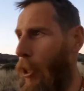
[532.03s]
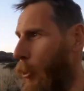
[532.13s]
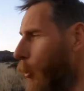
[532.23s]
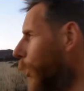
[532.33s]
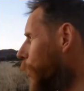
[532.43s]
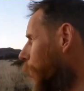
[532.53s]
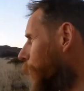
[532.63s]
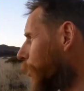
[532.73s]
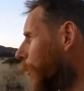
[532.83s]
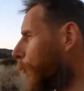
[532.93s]
enjoy each
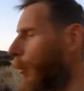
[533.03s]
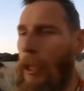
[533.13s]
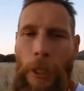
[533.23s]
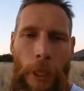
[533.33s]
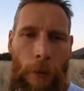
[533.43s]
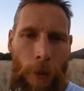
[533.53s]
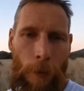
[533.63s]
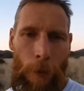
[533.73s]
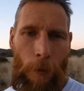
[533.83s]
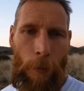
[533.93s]
other's company in the
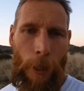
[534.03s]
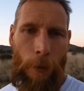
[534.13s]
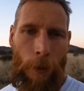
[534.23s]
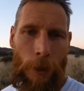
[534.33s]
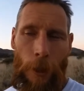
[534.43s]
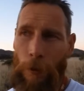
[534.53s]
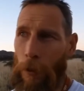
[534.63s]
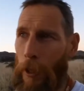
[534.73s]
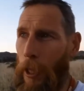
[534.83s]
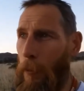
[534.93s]
evening with a beer and stuff
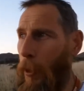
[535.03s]
like that.